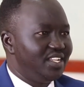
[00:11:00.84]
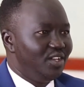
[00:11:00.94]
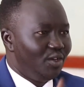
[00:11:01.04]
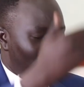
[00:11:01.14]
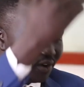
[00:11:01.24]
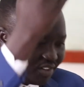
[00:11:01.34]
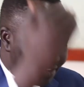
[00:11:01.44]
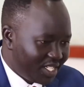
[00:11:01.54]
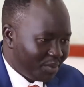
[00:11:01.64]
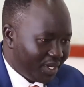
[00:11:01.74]
it, or
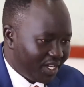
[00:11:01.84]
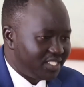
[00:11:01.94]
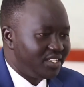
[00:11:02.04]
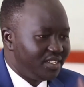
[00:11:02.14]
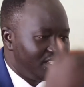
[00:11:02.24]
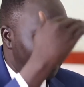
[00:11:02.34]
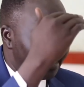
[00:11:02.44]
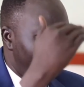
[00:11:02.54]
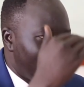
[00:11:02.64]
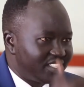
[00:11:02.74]
is it about
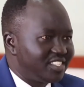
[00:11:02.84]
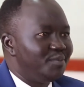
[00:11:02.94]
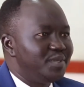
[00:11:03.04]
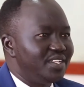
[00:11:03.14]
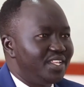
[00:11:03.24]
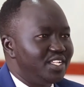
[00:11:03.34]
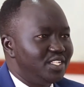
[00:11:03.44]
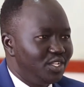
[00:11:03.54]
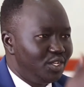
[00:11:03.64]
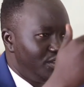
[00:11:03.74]
accepting that
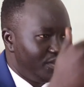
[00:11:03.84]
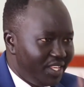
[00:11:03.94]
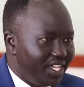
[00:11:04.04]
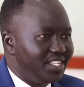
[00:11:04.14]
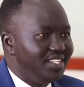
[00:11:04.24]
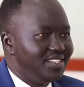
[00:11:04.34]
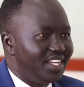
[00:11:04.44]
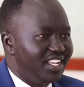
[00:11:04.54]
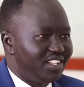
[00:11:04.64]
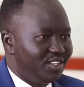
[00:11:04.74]
there is
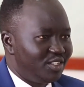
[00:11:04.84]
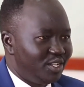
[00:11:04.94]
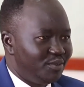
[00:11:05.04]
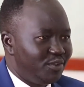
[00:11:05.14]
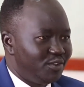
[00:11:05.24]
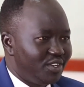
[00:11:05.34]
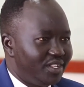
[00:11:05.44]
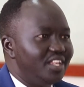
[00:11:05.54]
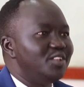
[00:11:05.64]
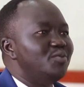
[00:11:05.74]
an existing
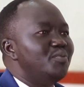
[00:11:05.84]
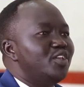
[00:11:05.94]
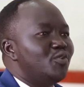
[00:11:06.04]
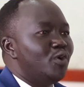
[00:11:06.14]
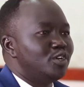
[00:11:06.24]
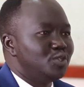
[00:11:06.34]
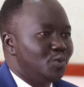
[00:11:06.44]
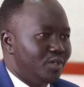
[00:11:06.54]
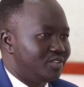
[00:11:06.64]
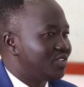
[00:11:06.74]
future that you must work
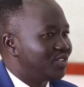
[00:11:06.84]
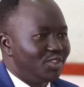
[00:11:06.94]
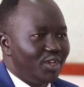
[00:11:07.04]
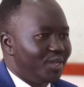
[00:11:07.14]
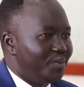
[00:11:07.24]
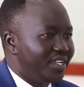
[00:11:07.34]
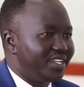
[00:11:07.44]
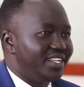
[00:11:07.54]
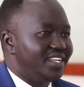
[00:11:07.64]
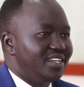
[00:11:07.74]
towards? It's not
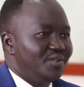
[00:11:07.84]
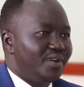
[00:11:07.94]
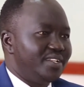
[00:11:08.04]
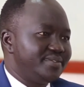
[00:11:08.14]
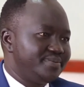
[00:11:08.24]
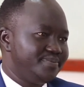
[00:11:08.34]
about creating one.